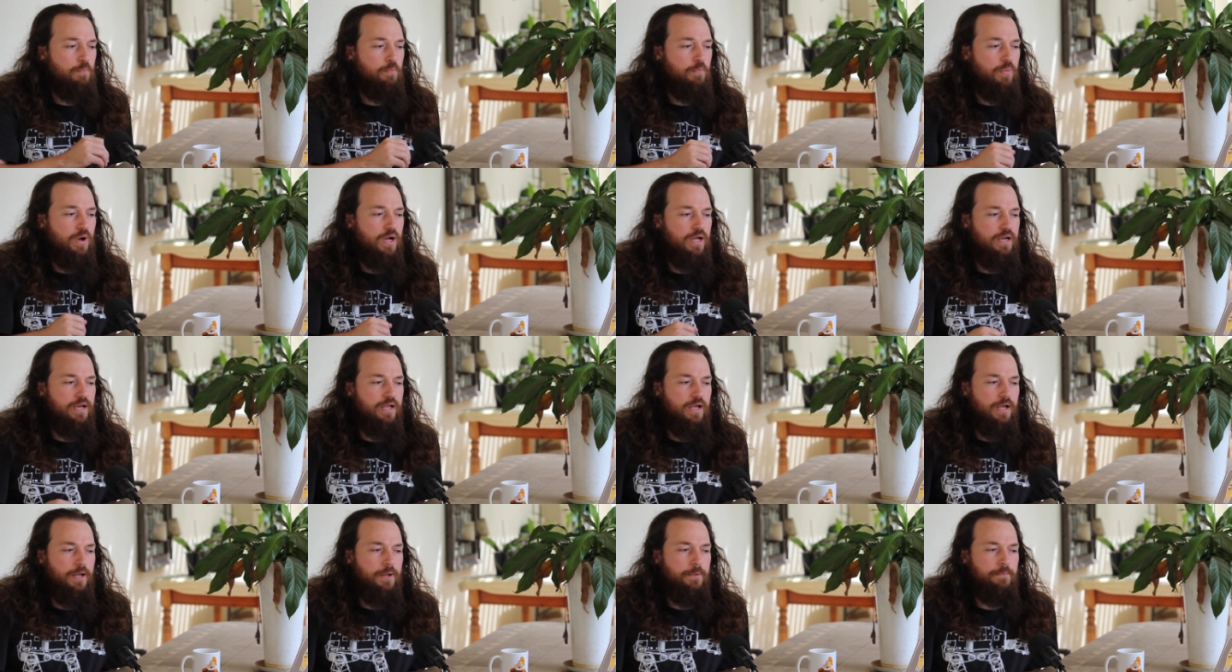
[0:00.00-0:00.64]

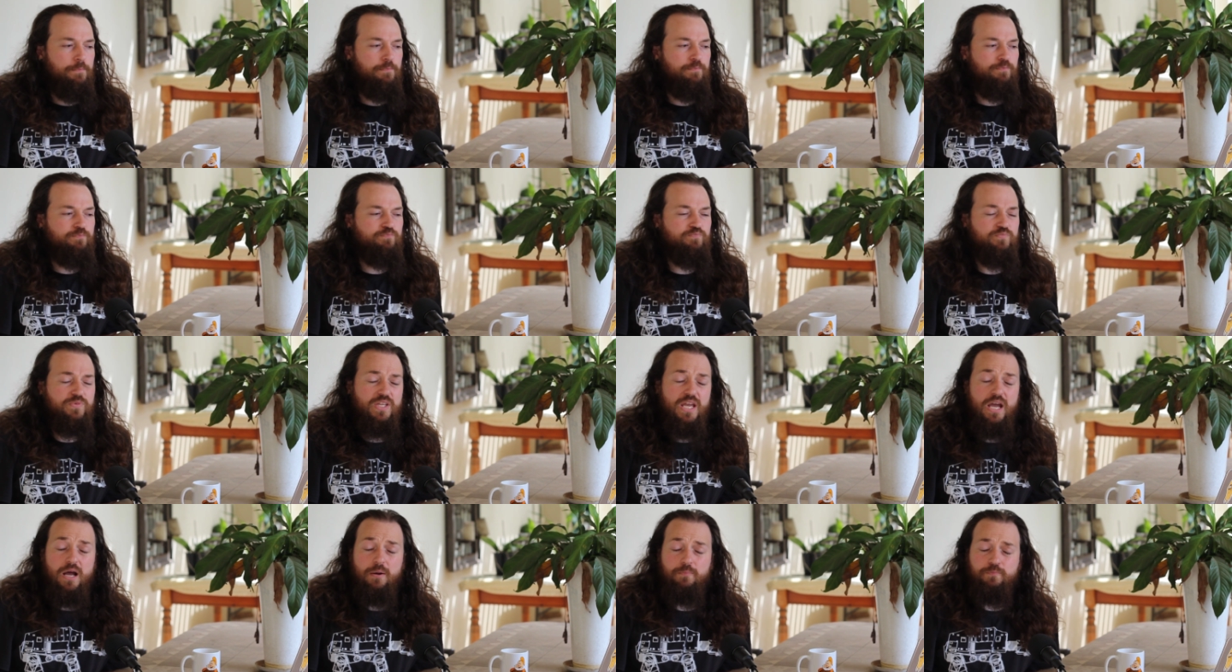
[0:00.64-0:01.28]
But um,
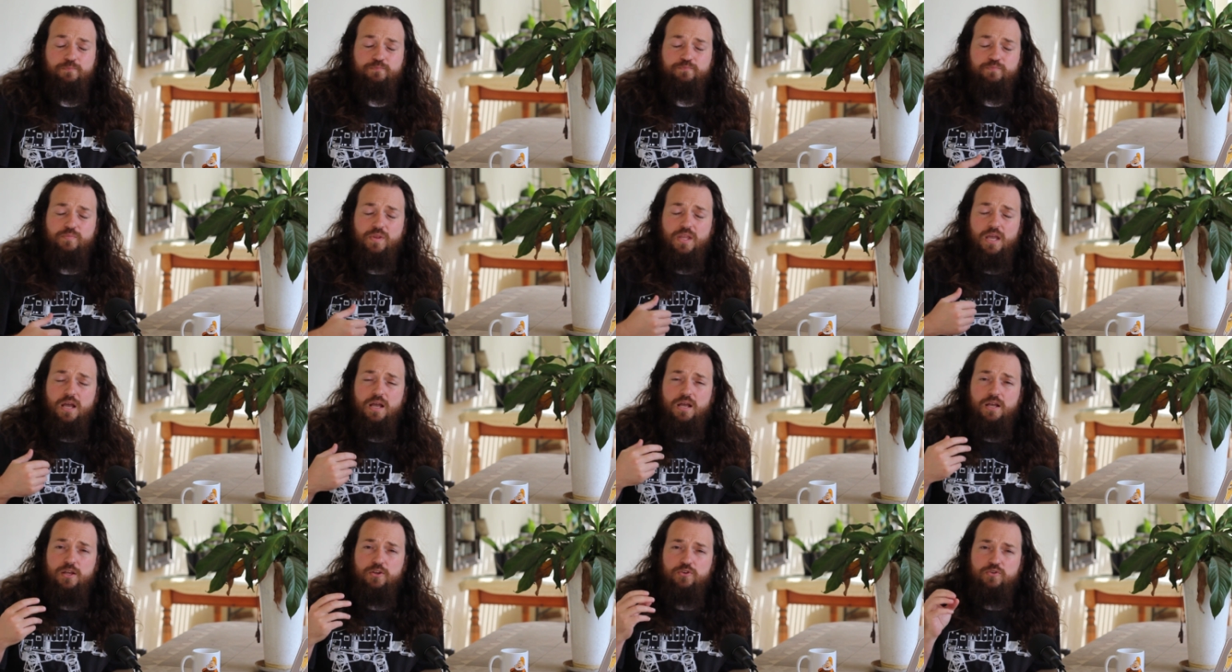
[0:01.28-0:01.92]
yeah,
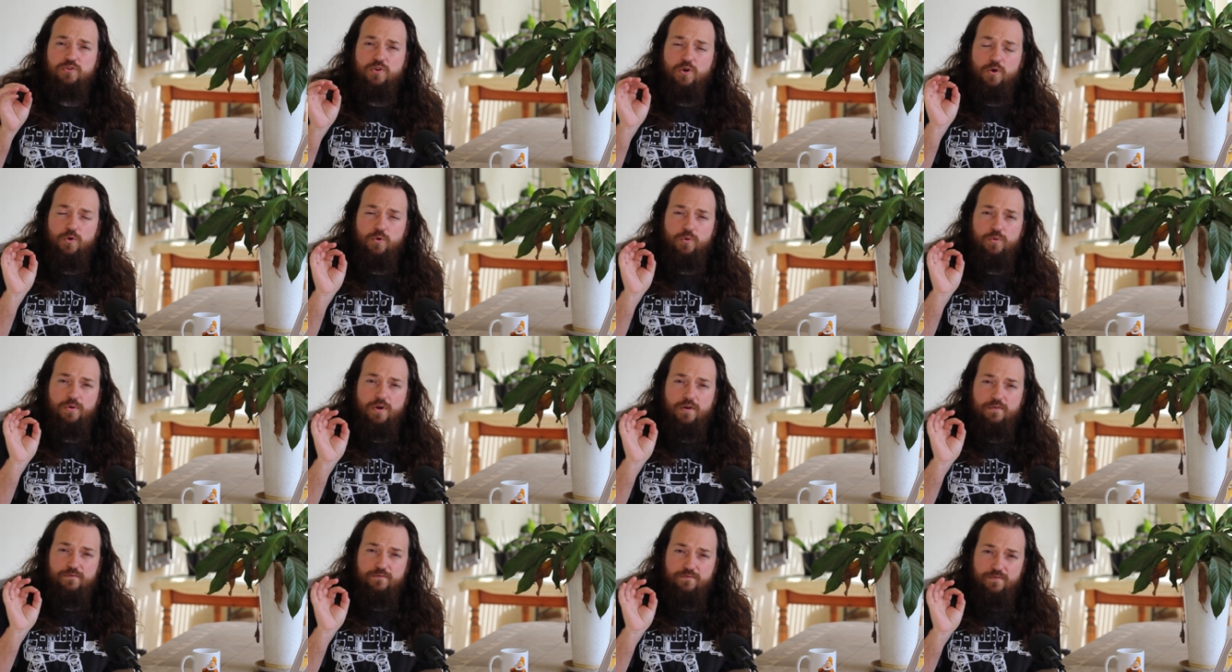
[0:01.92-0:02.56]
so
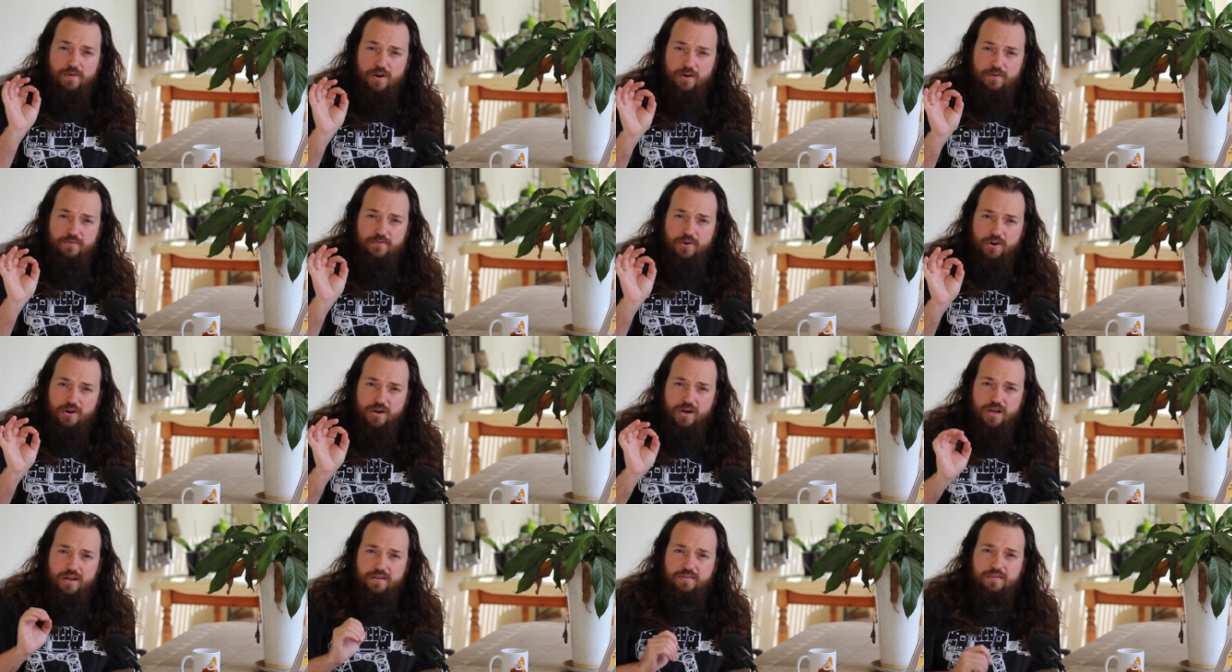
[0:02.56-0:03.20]
very
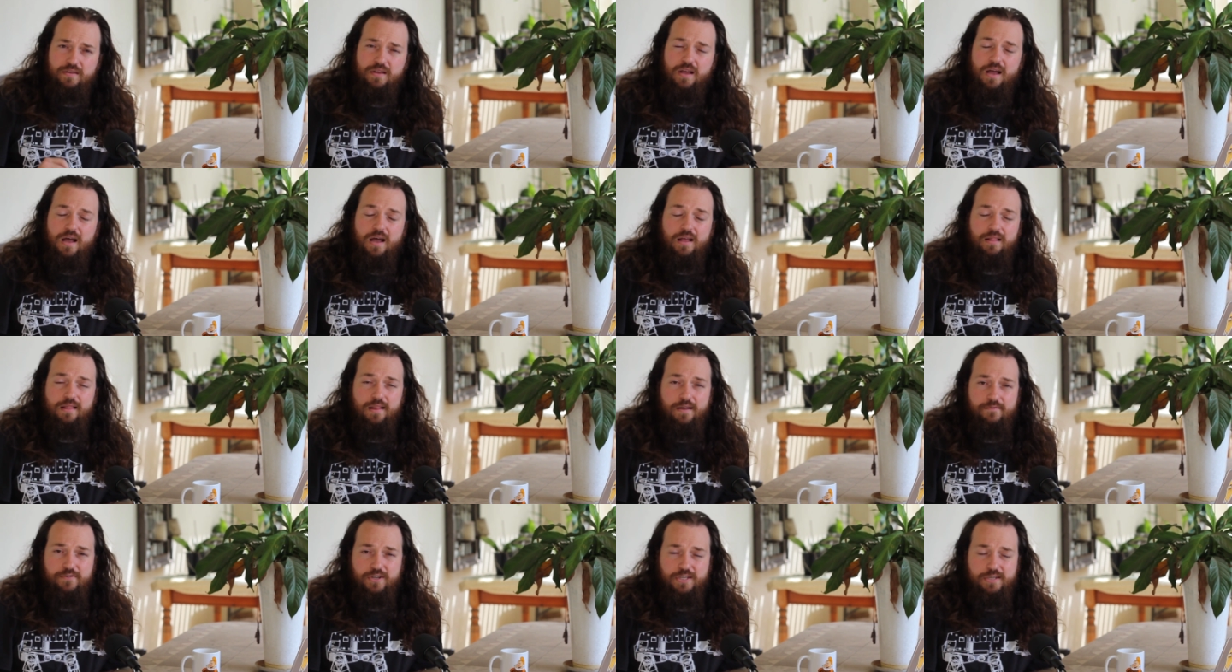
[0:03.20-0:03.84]
very nice, I
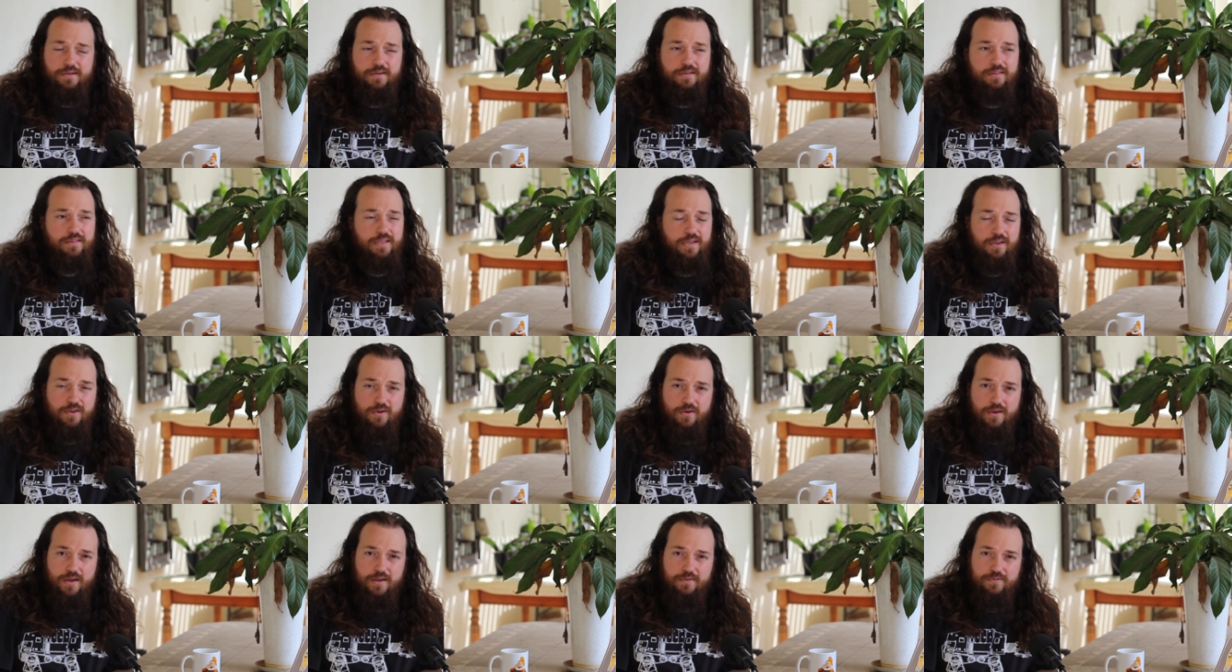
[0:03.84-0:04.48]
love it,
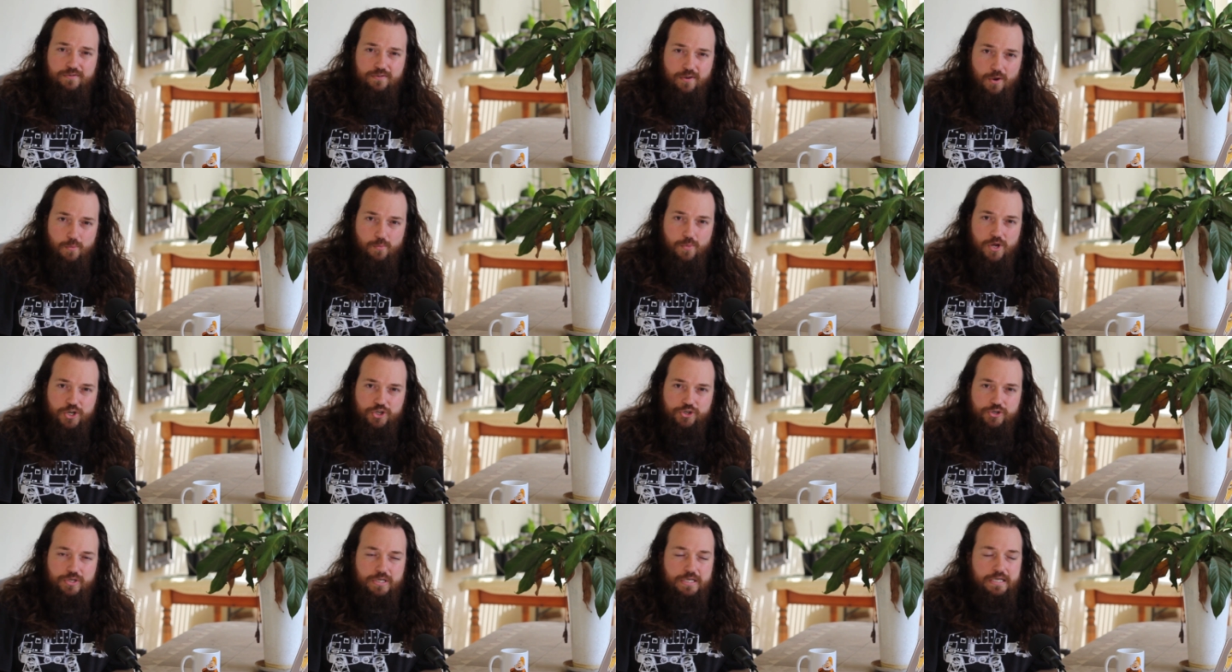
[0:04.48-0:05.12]
thank you guys so
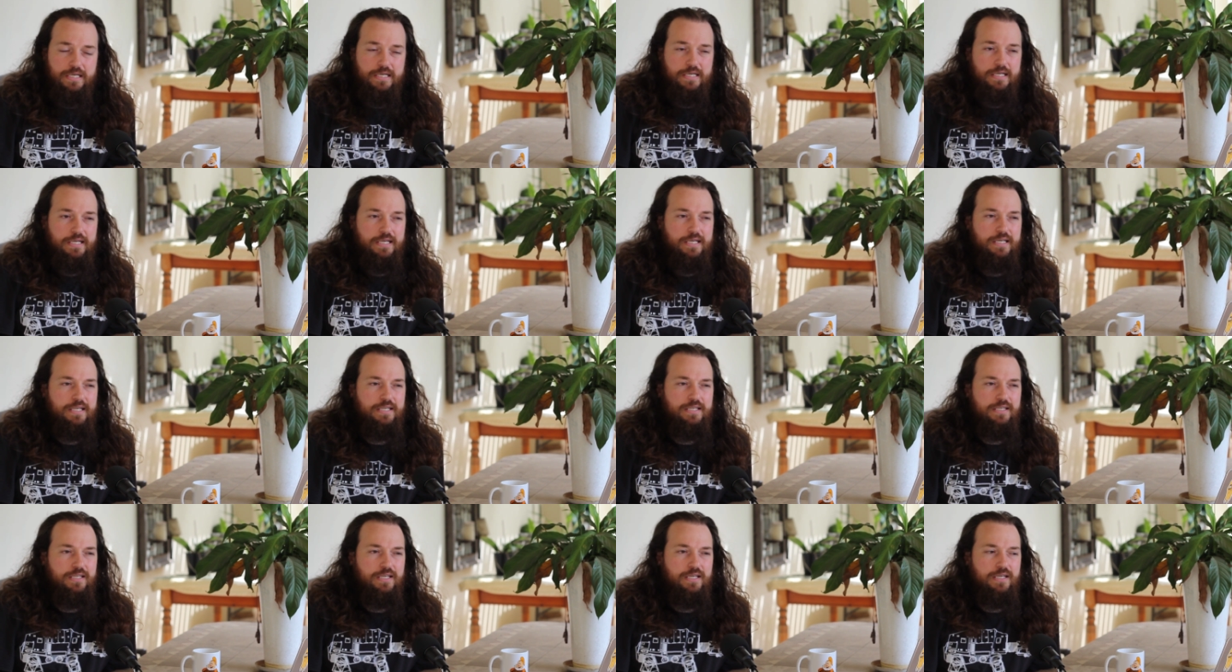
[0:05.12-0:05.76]
much.
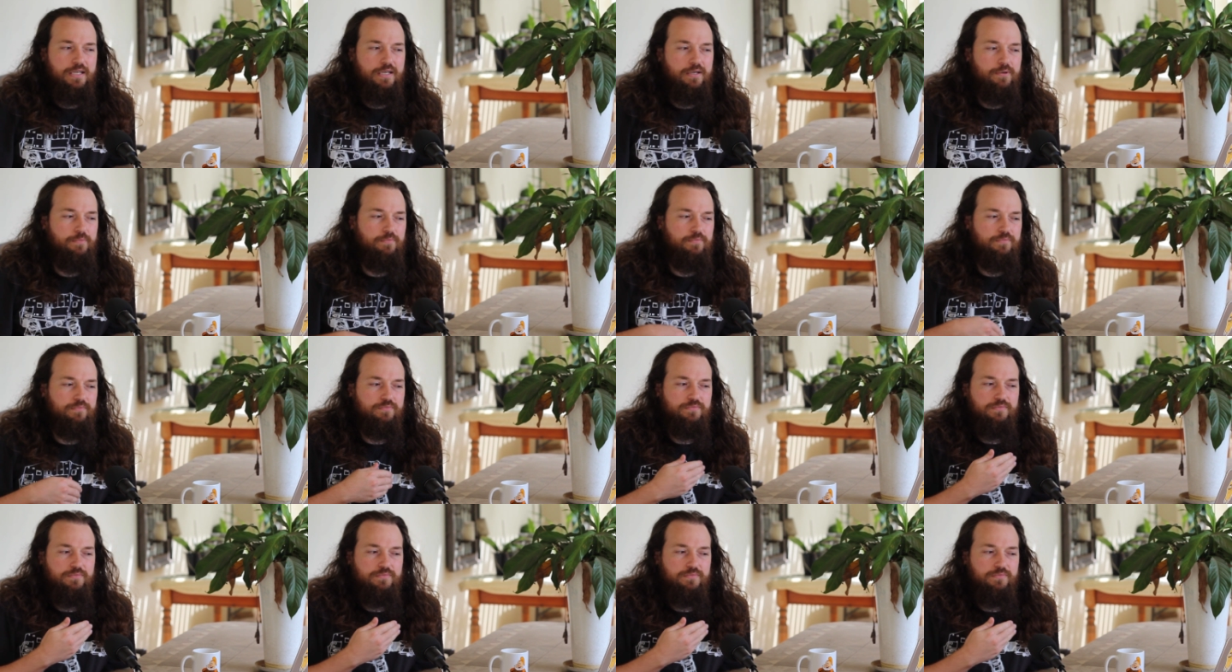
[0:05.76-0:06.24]
And um,